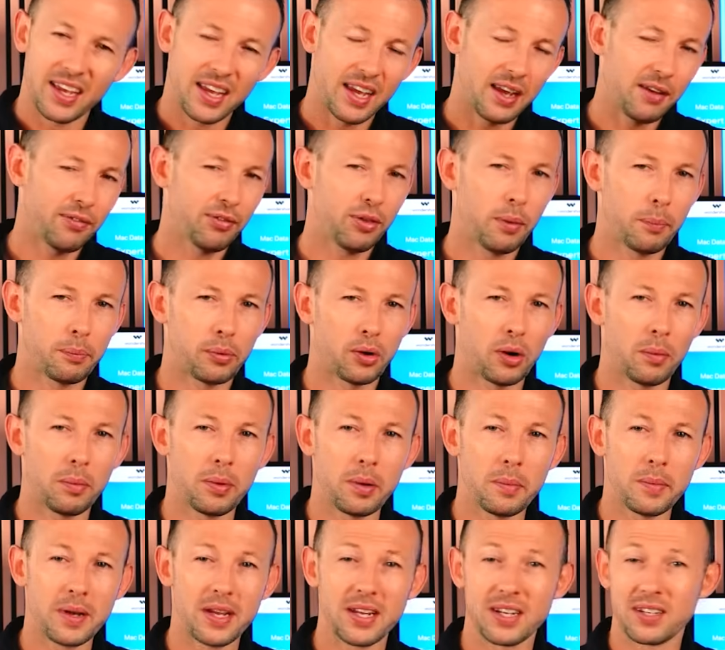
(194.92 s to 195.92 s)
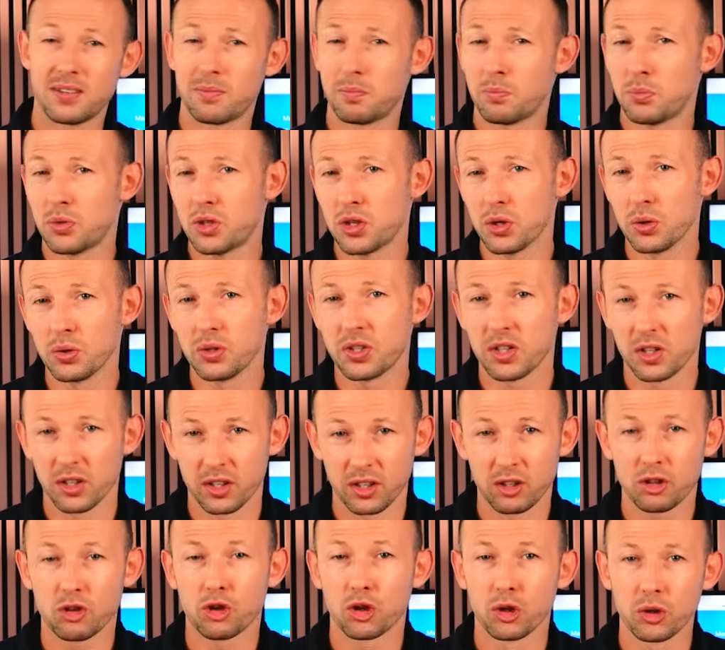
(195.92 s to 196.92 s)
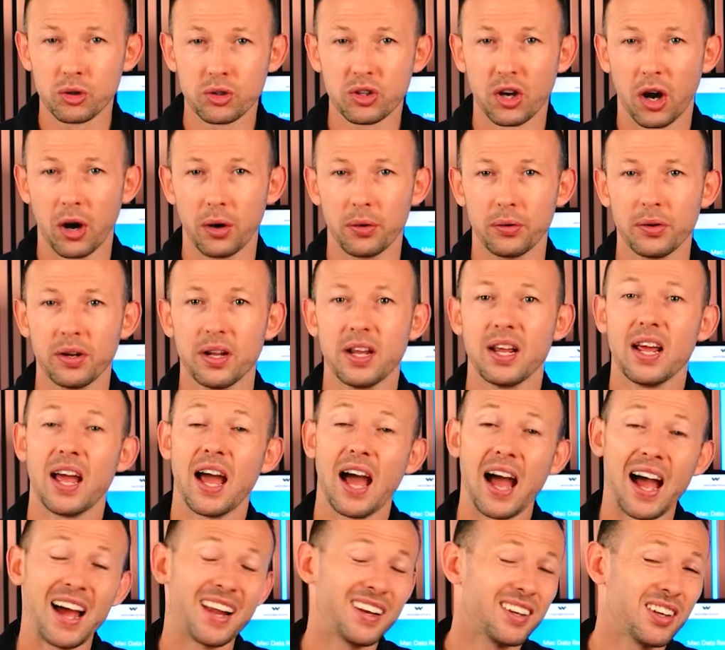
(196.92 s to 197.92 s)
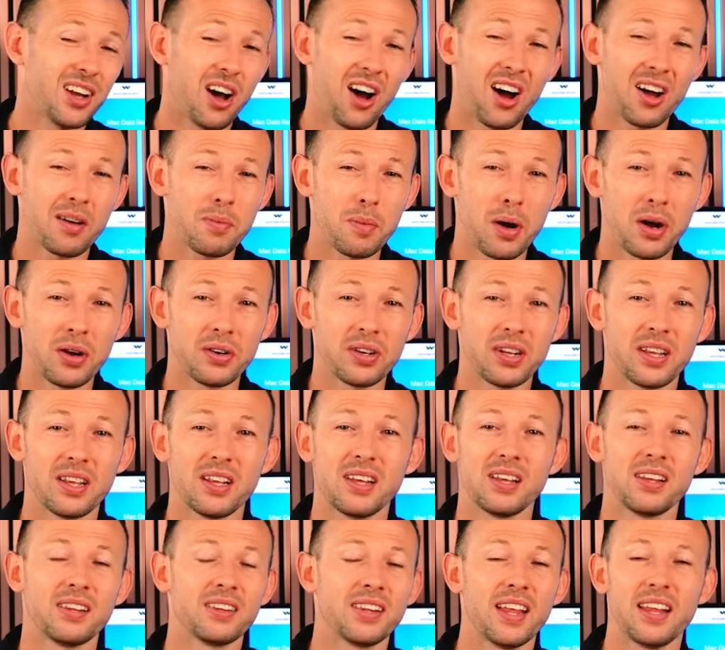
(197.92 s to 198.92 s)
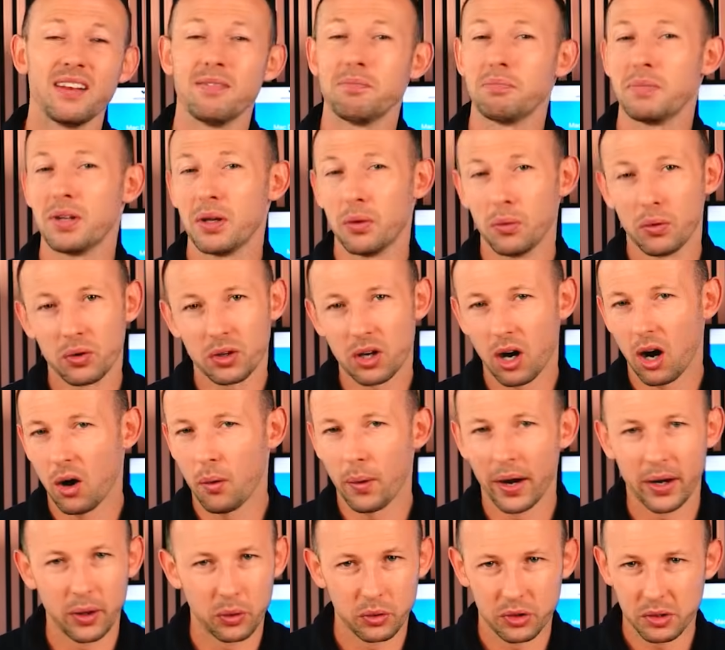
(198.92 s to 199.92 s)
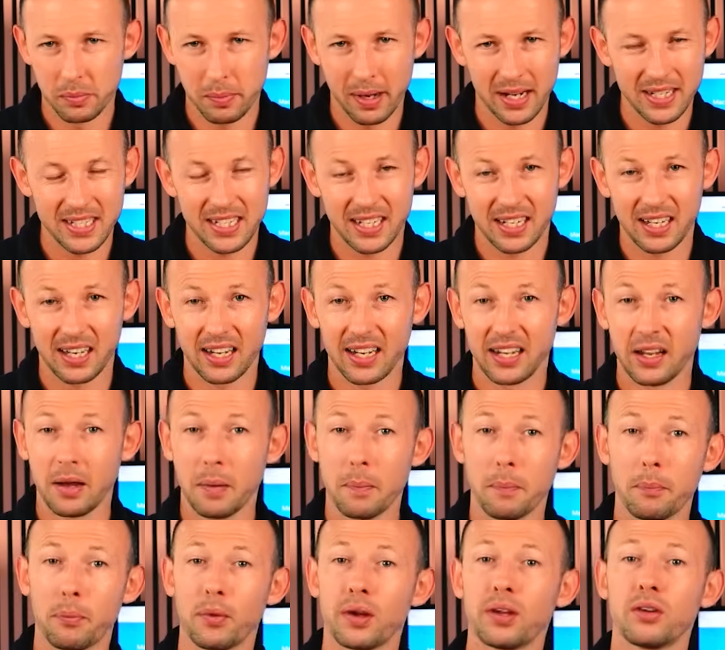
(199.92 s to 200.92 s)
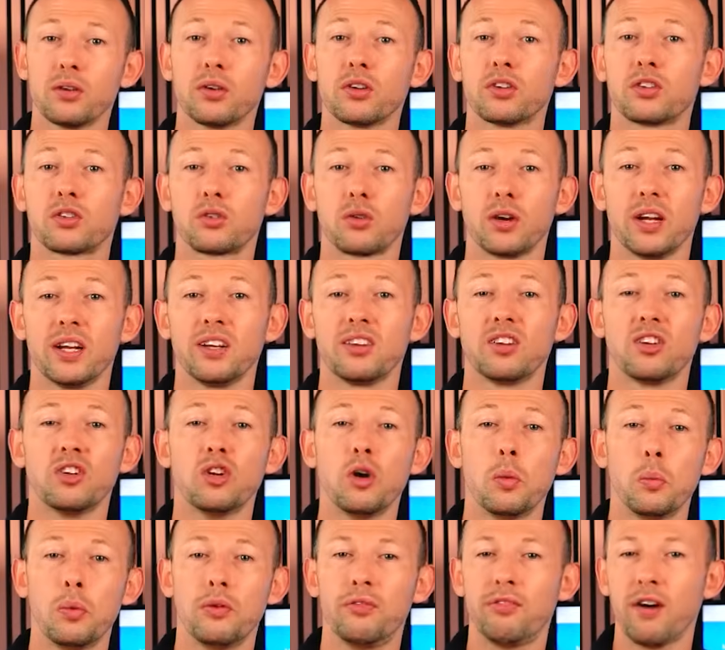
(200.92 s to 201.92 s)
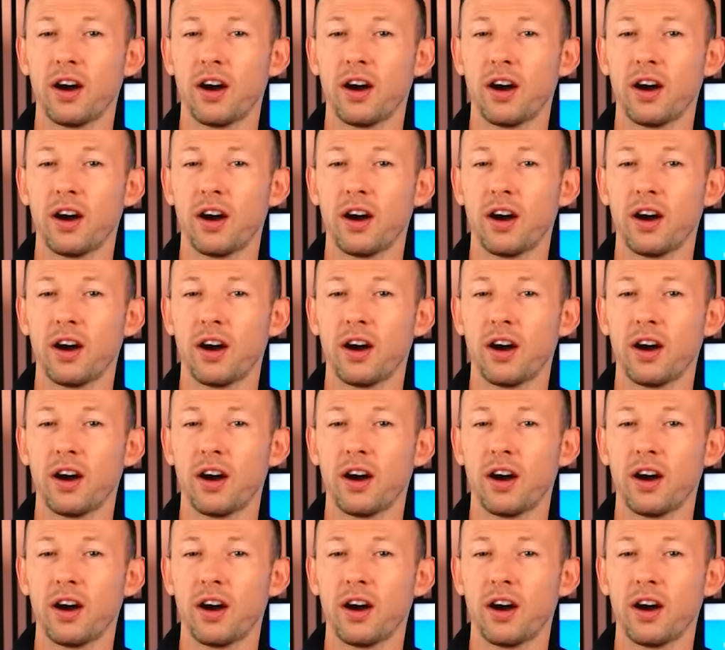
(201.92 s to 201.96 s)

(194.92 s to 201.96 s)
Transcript: If the problem is due to the True Tone and Dark Mode, then it will go away automatically and bring your screen to normal